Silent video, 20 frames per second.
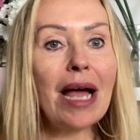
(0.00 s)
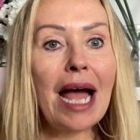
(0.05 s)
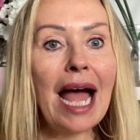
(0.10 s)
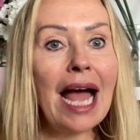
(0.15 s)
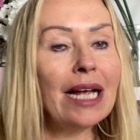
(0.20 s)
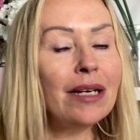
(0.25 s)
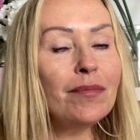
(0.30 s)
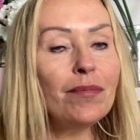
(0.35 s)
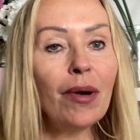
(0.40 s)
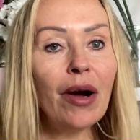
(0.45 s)

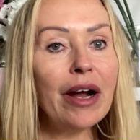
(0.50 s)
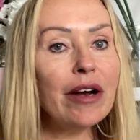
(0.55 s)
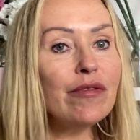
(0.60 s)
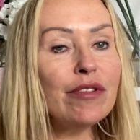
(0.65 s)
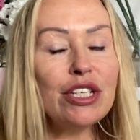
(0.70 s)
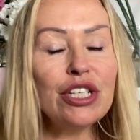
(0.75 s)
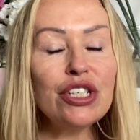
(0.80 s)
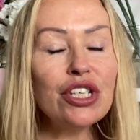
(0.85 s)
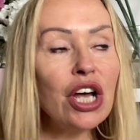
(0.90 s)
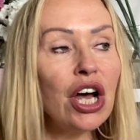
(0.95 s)
And by
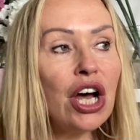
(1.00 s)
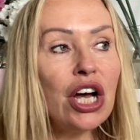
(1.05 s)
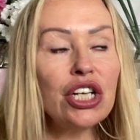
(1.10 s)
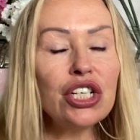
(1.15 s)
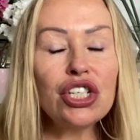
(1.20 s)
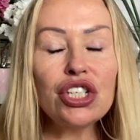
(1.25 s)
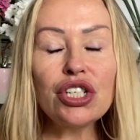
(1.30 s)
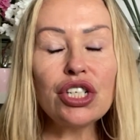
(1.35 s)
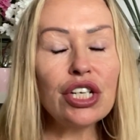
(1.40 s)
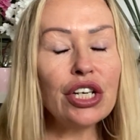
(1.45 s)

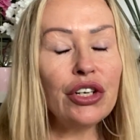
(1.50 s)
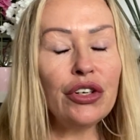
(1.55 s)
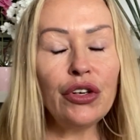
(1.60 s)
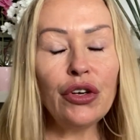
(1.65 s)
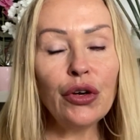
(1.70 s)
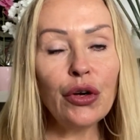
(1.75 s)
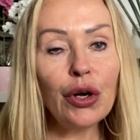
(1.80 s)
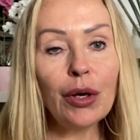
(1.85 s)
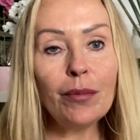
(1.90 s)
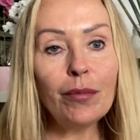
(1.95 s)
research and
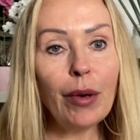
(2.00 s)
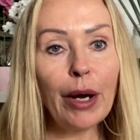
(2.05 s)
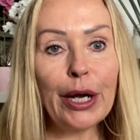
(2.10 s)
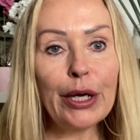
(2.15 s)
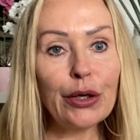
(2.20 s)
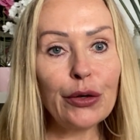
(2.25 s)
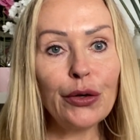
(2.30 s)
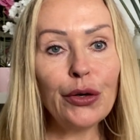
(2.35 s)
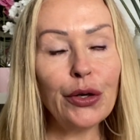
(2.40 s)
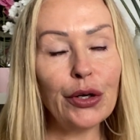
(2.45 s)
hook and by
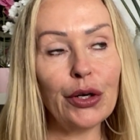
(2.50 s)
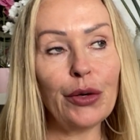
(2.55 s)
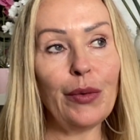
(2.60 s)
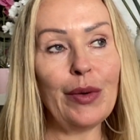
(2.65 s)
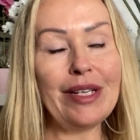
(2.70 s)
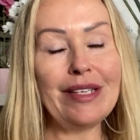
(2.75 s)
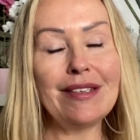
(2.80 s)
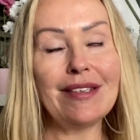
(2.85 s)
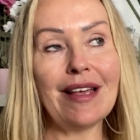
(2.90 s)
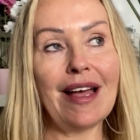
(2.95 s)
crook,
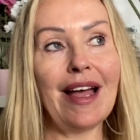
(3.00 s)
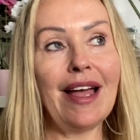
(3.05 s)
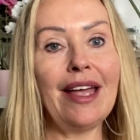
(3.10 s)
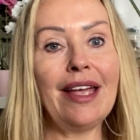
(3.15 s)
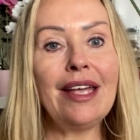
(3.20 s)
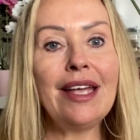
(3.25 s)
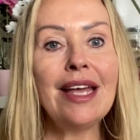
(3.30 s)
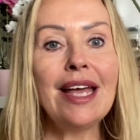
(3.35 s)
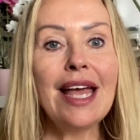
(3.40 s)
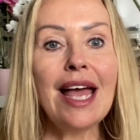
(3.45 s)
we
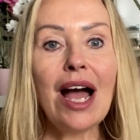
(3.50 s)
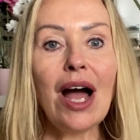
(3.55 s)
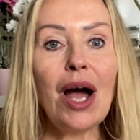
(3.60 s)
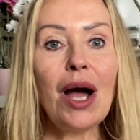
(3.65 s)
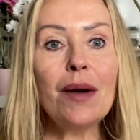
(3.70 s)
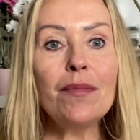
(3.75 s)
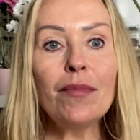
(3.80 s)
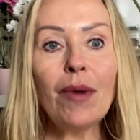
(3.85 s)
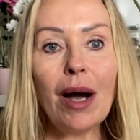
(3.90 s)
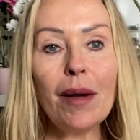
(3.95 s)
say,
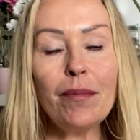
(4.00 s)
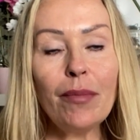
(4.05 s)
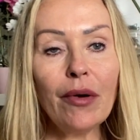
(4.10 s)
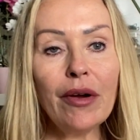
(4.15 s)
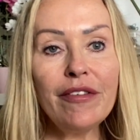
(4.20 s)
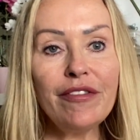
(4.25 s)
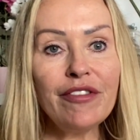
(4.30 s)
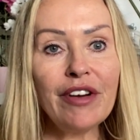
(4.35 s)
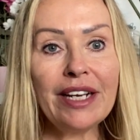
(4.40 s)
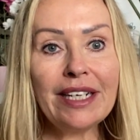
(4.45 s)
my
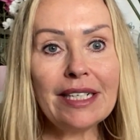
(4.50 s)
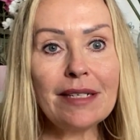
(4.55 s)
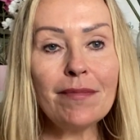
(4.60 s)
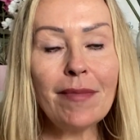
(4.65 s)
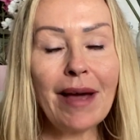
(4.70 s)
boyfriend had